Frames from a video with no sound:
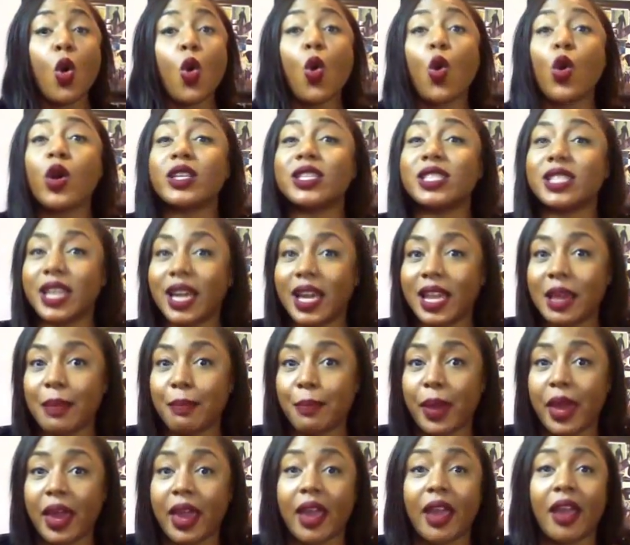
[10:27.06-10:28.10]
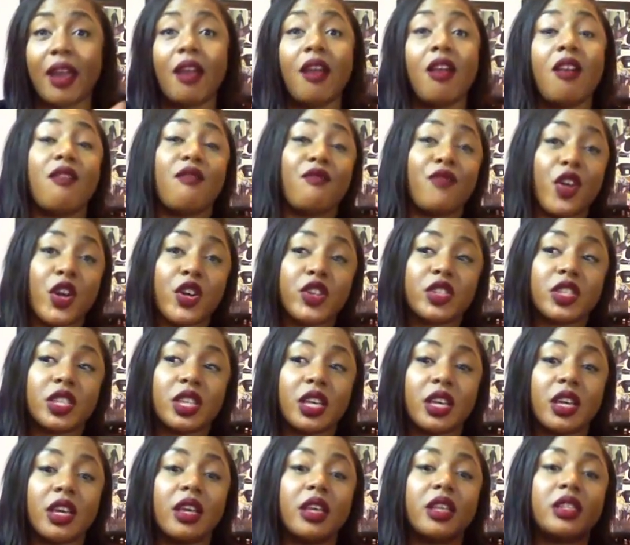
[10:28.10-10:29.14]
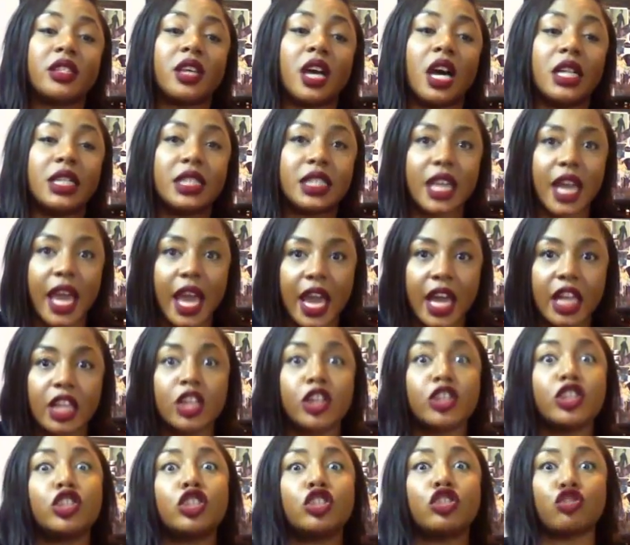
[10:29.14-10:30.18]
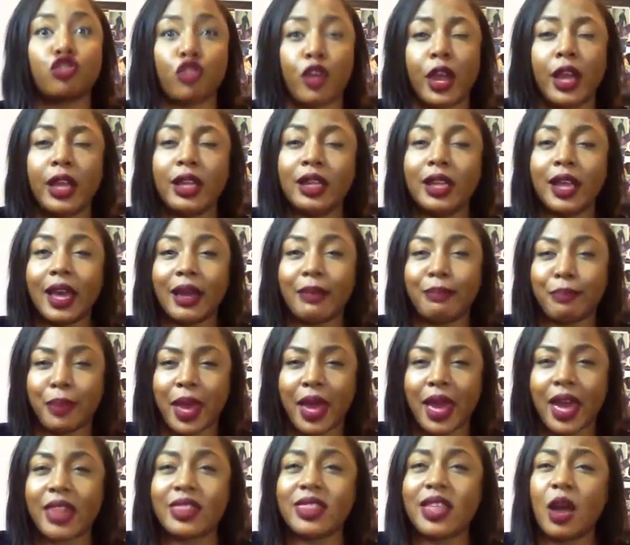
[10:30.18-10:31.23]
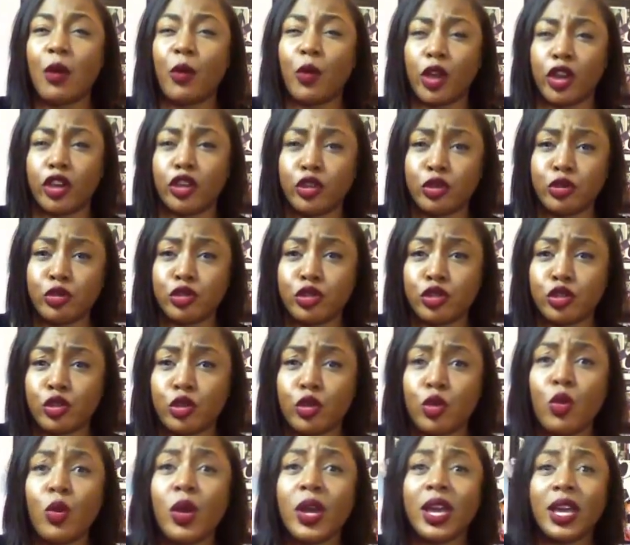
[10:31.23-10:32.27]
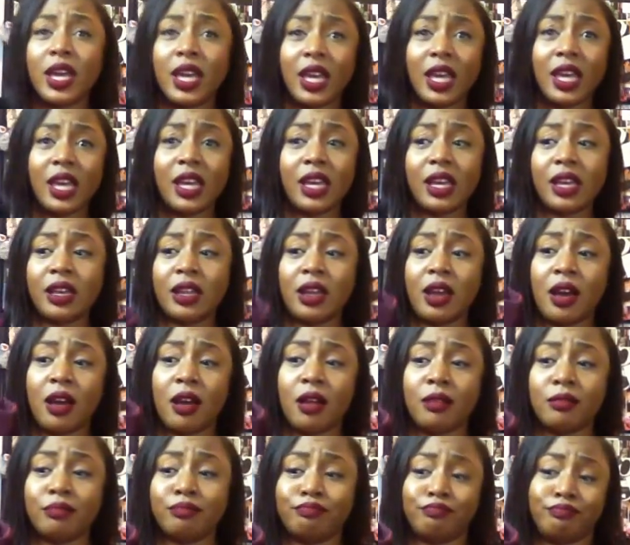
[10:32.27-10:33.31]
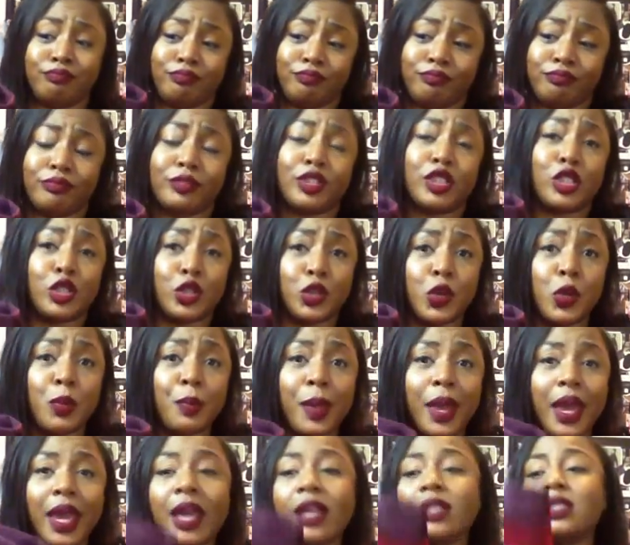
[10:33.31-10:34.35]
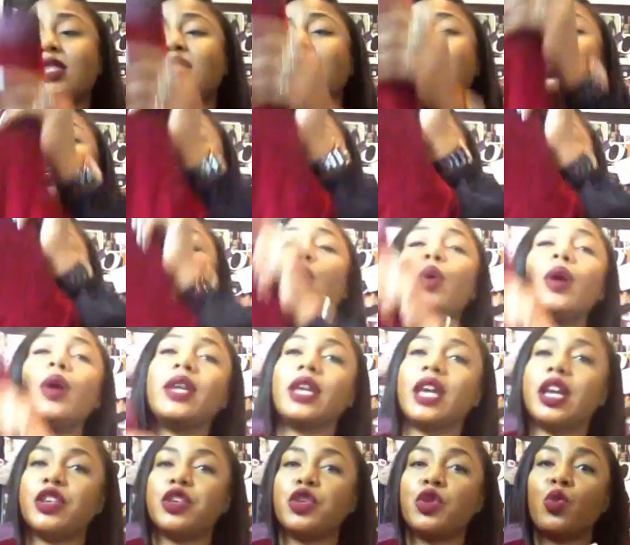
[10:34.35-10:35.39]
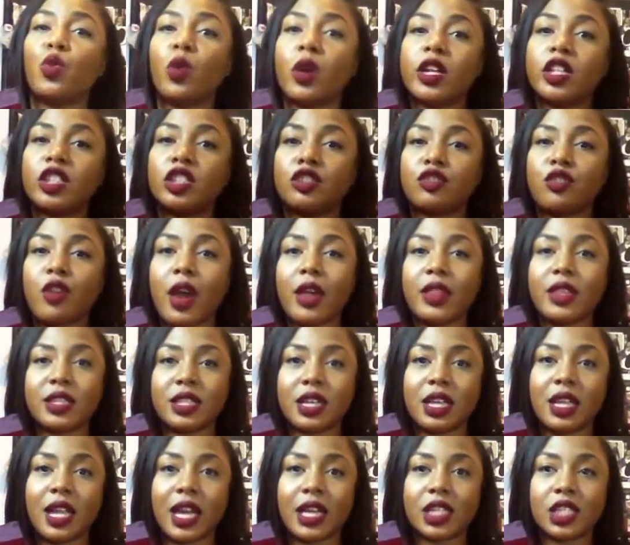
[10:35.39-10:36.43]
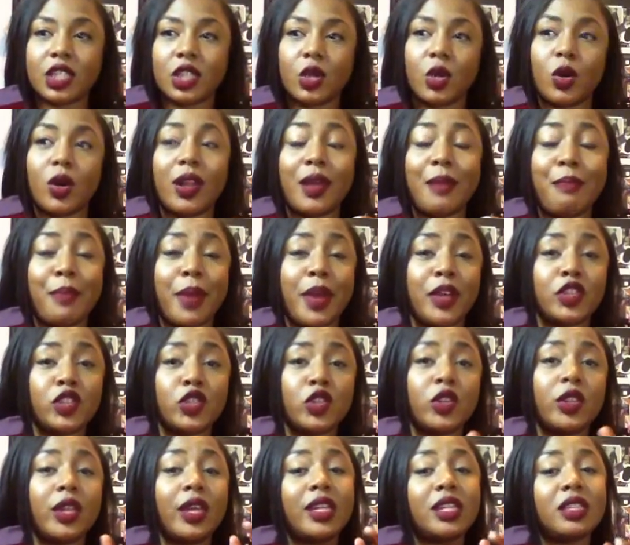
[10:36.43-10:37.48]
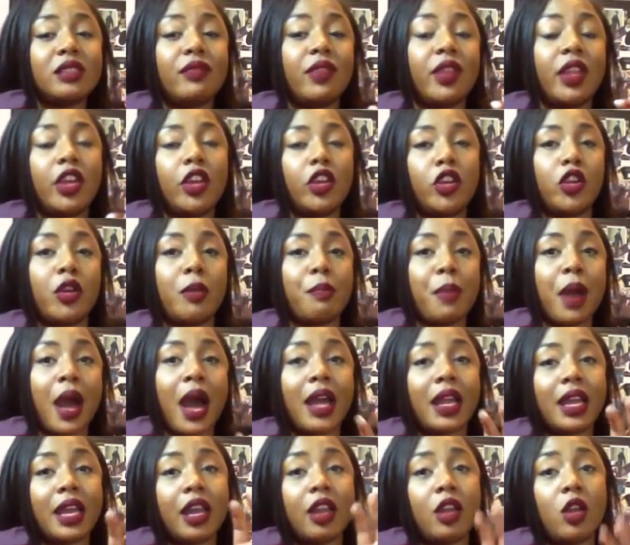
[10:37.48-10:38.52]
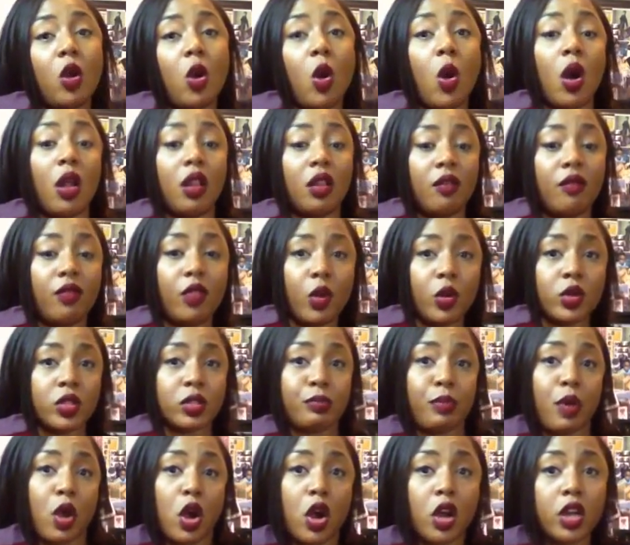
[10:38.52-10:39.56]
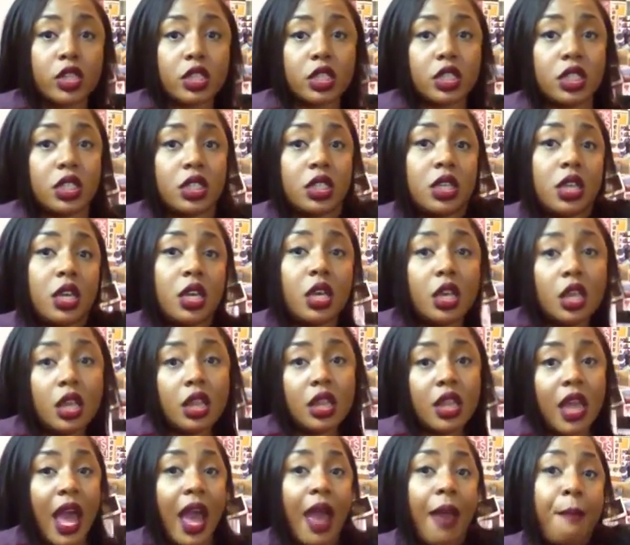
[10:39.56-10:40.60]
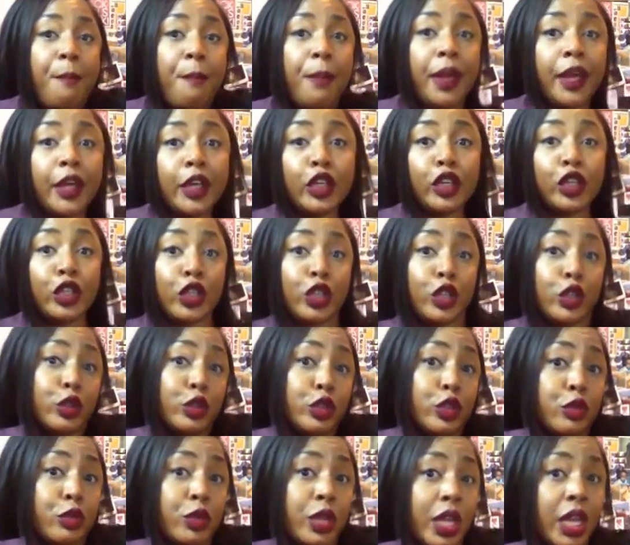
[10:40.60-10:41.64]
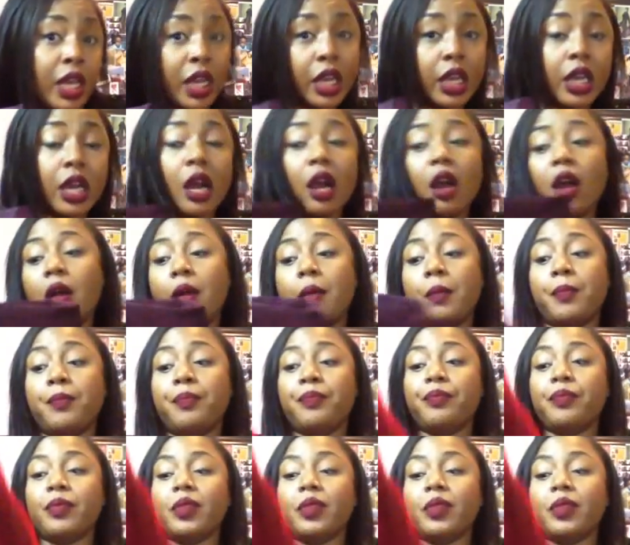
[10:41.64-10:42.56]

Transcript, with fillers: or a skinny pant versus a tailored straight leg pant that we're used to in suit pants. So again, you want to try this collection on and make sure that it's fitting your body and all of those parts that make you unique and